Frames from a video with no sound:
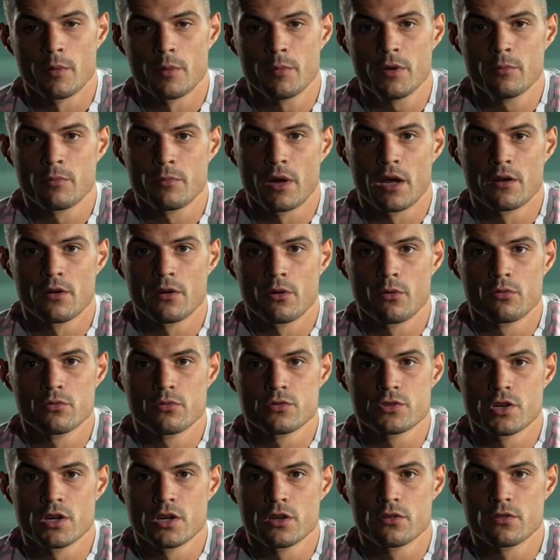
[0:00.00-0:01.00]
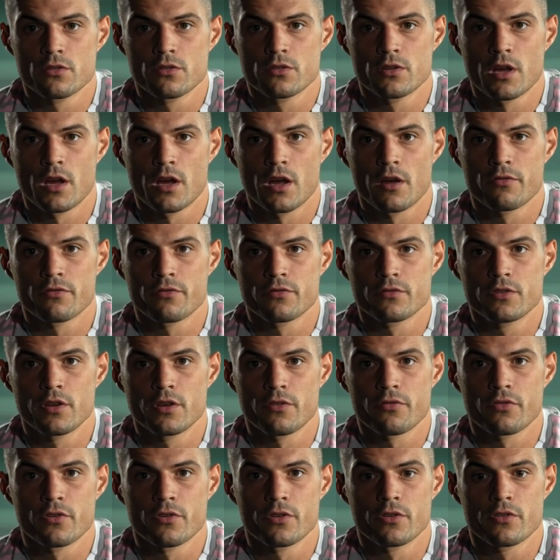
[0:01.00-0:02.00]
I mean, my own children, they have
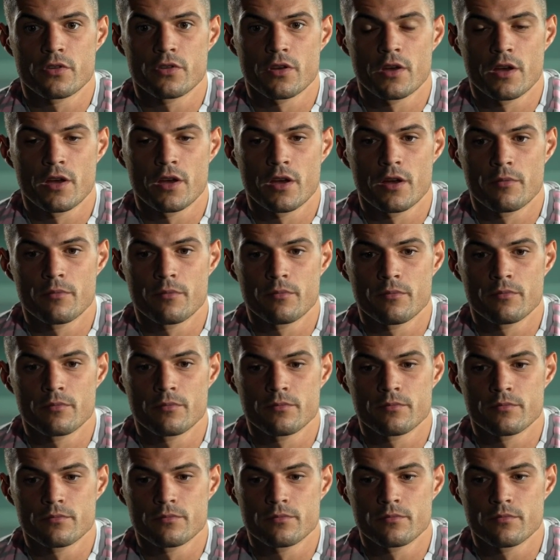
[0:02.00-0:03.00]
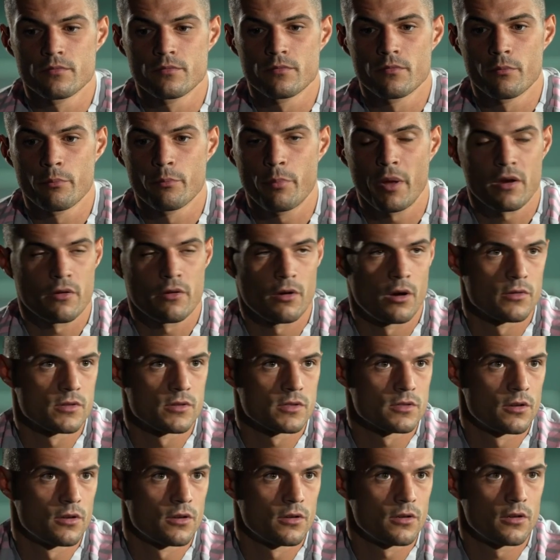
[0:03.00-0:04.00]
different
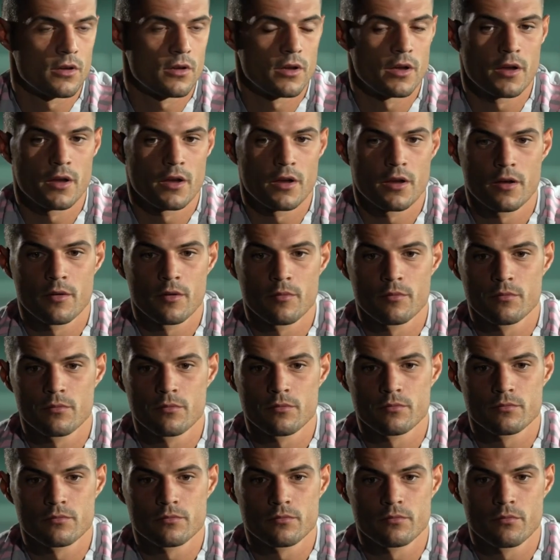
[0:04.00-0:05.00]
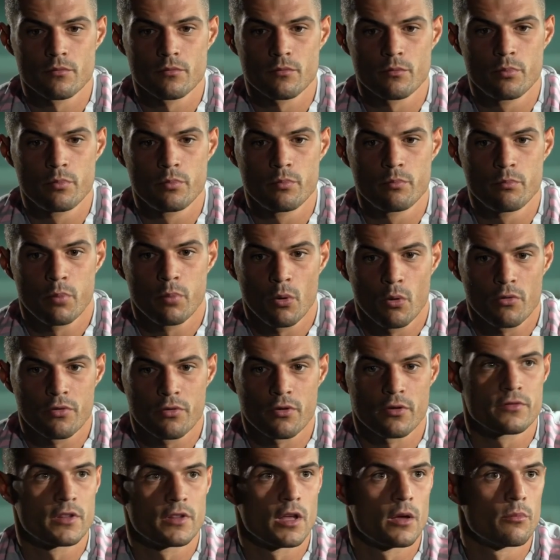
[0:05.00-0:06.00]
backgrounds, no?
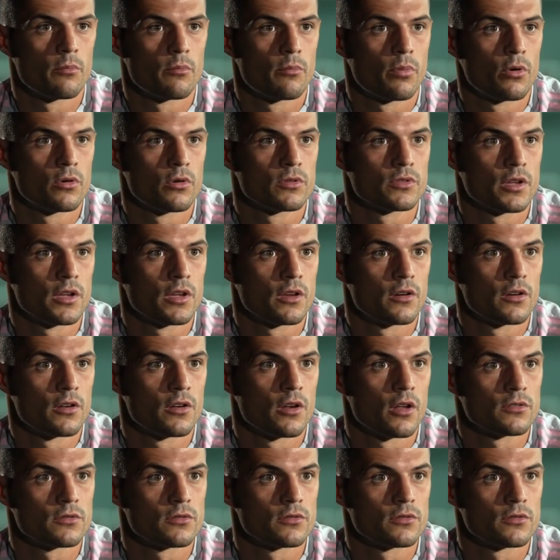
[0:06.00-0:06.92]
Both of them born here in